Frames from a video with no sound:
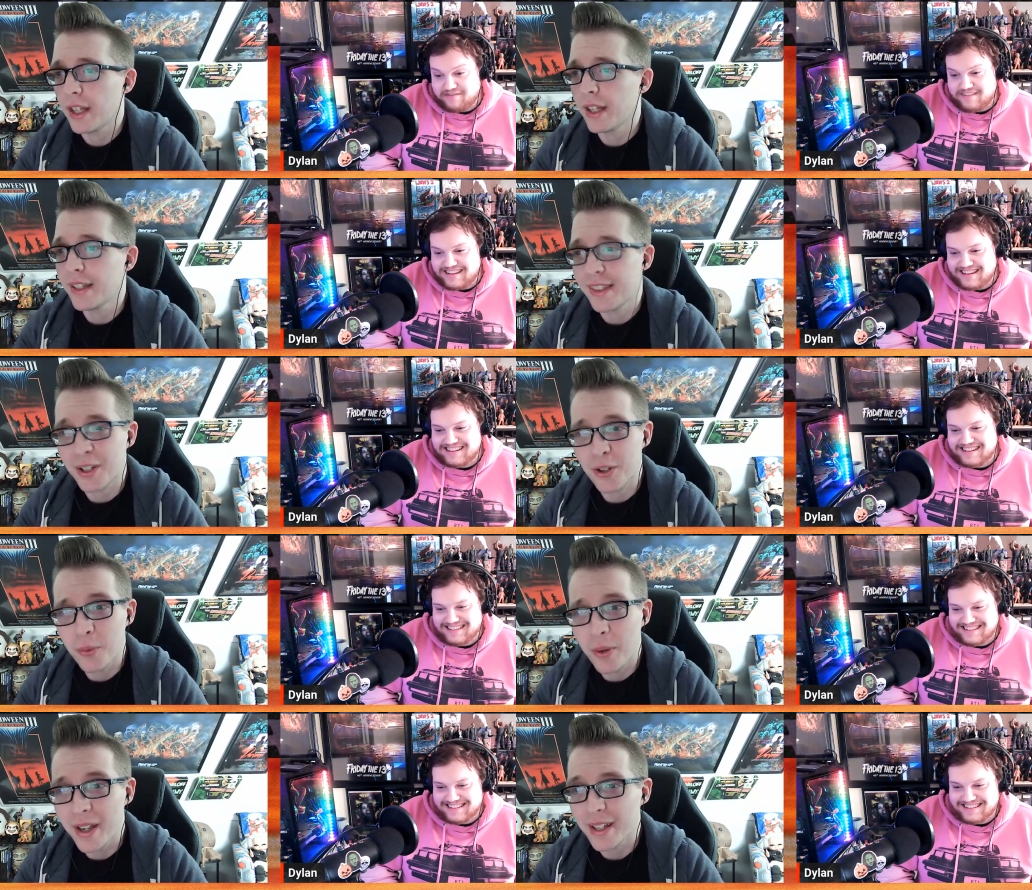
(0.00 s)
Speaker 1: anything
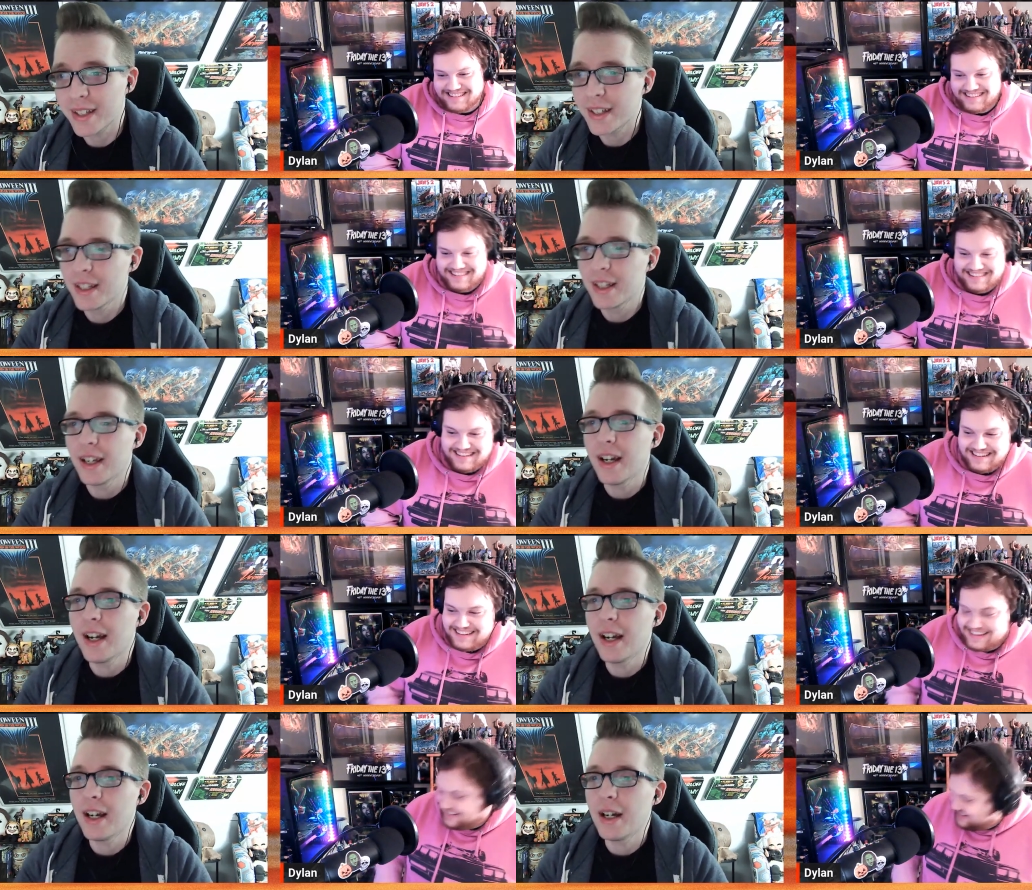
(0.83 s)
away.
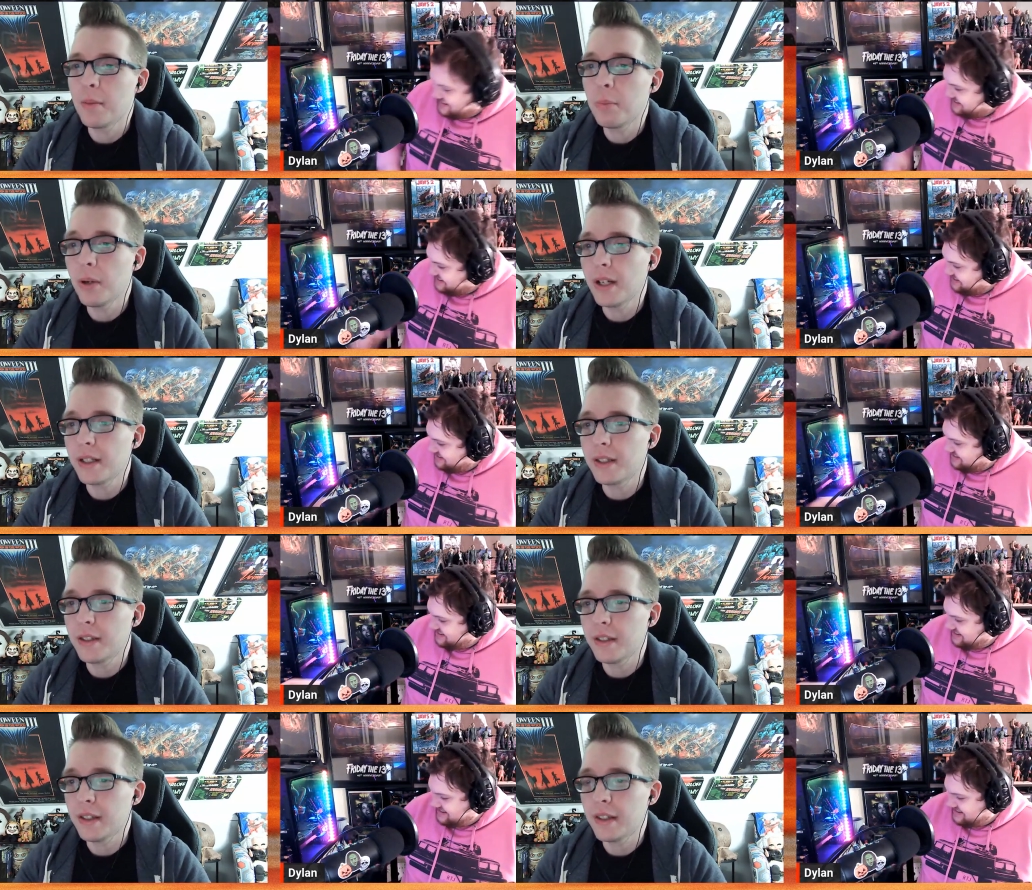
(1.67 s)
Uh,
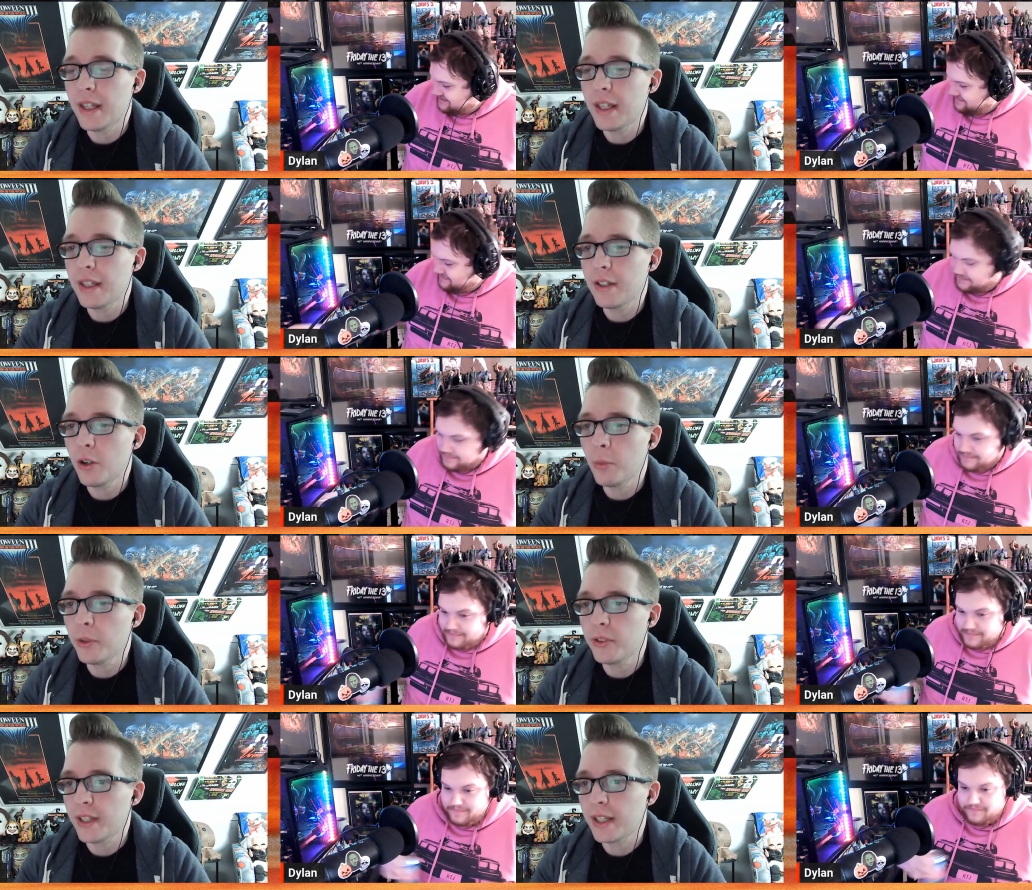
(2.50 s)
but they
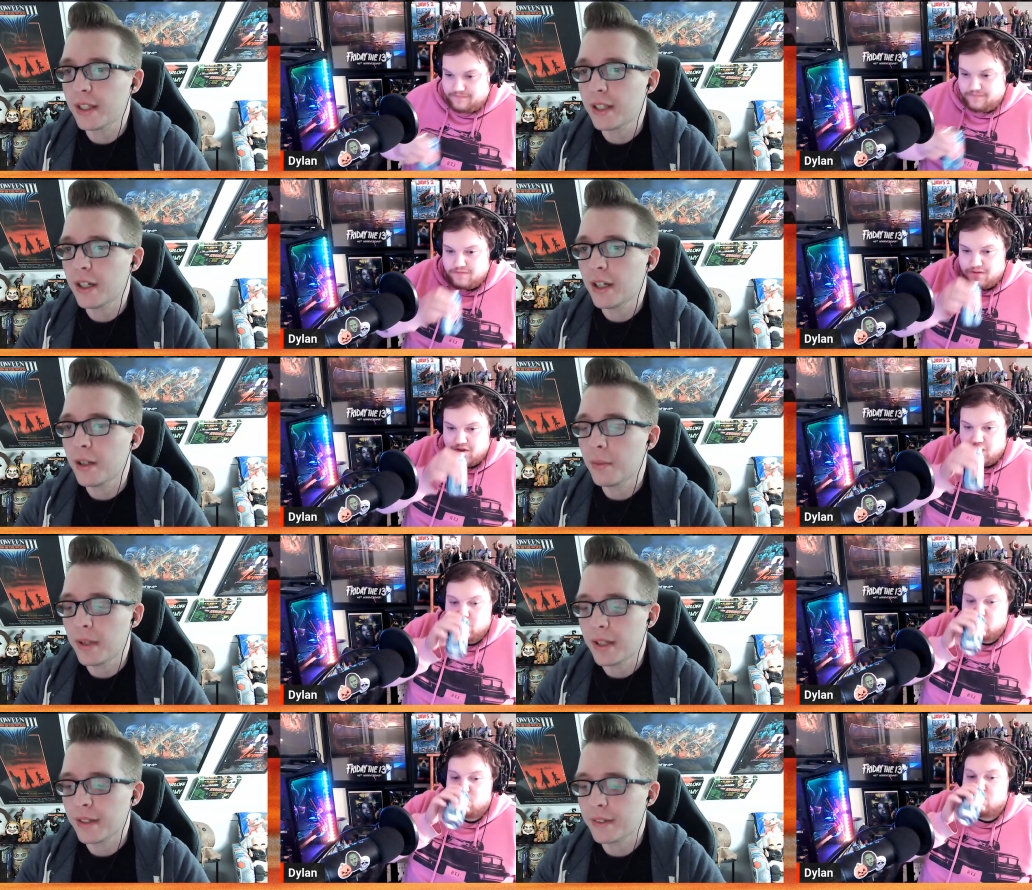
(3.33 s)
almost take
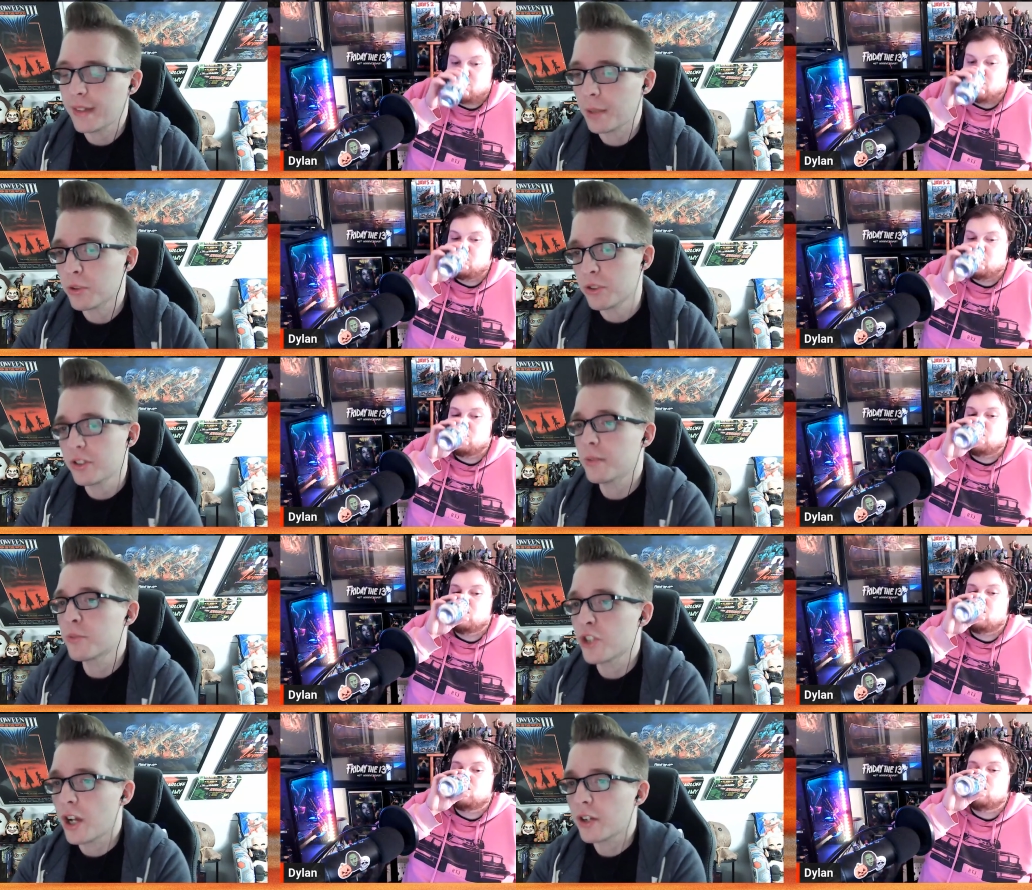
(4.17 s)
um, an established
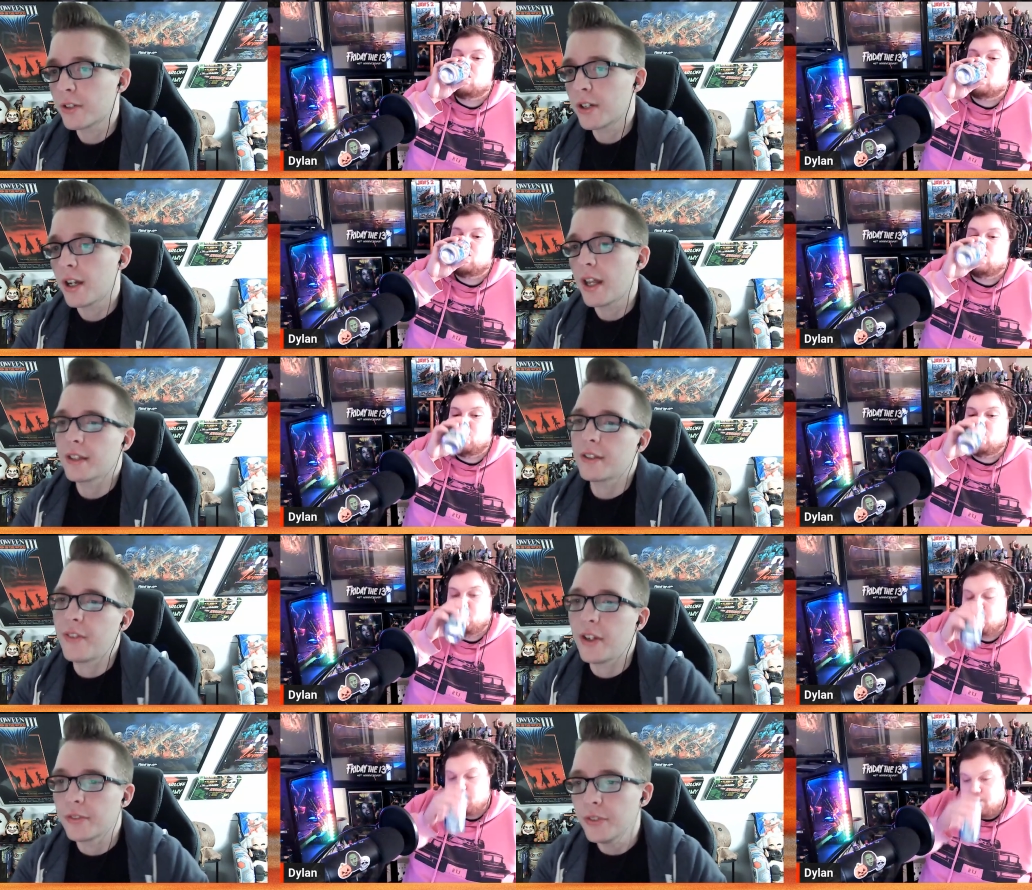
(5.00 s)
subgenre as
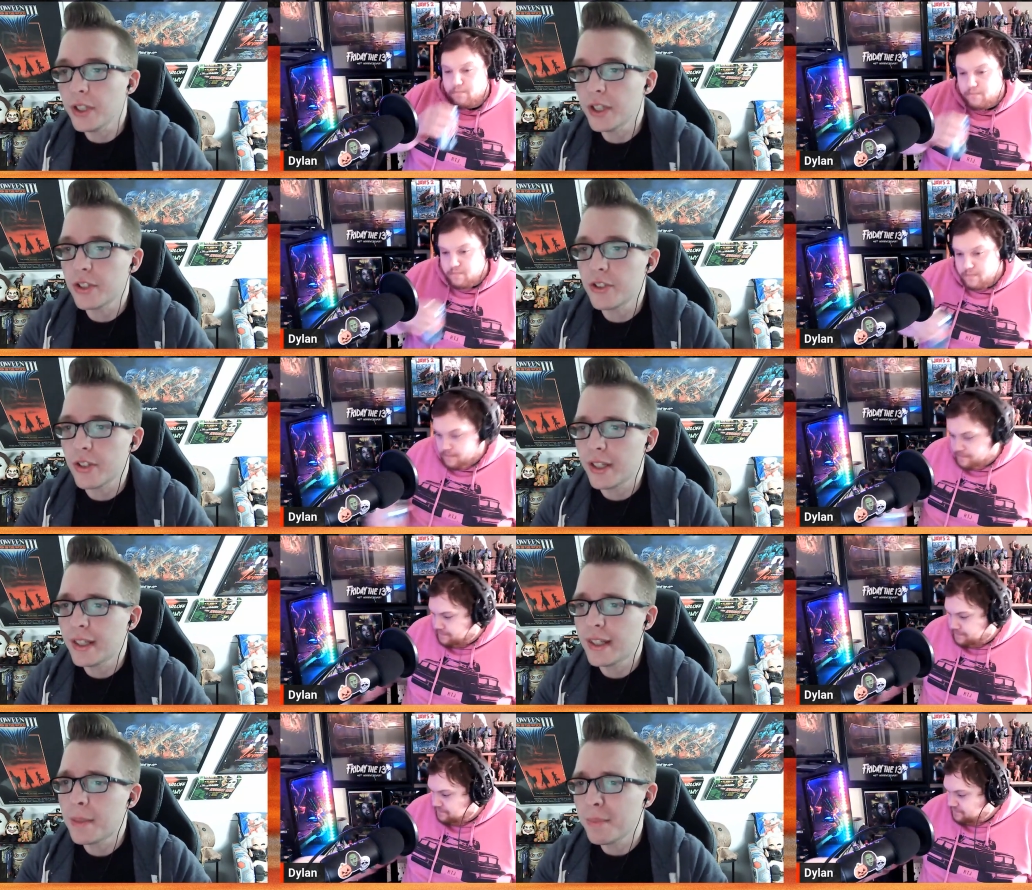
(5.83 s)
found footage,
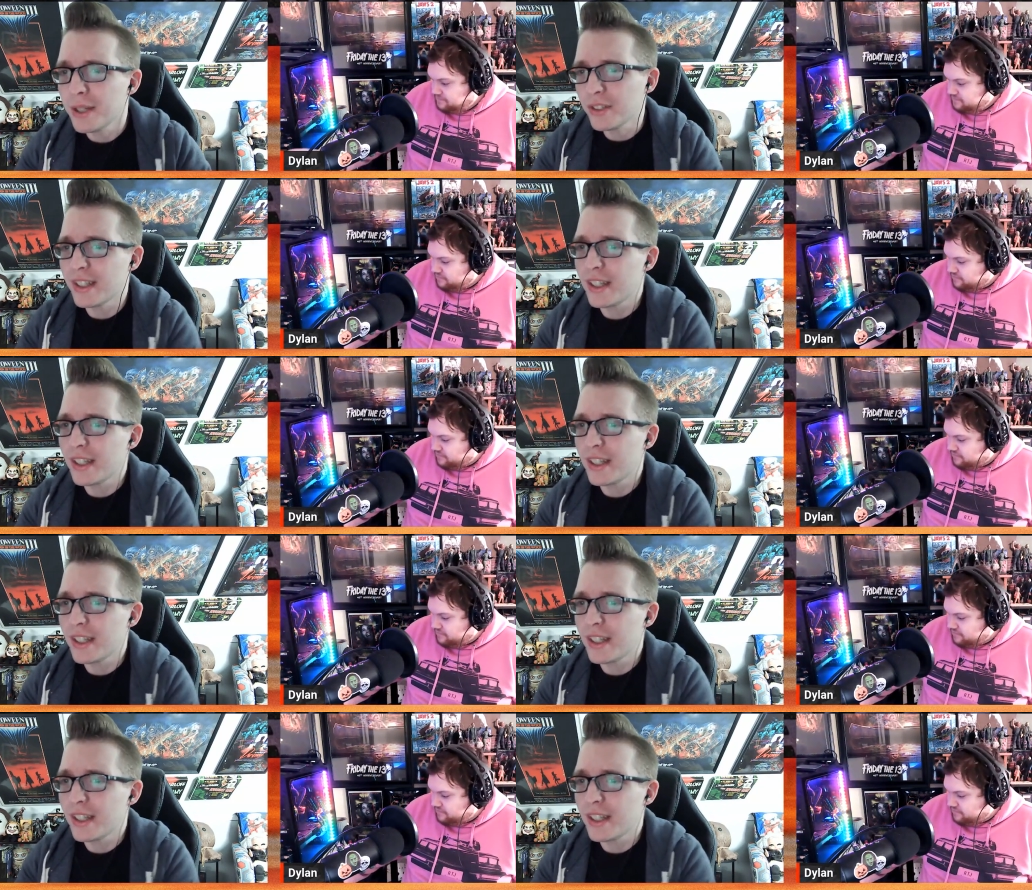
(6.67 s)
and they meld it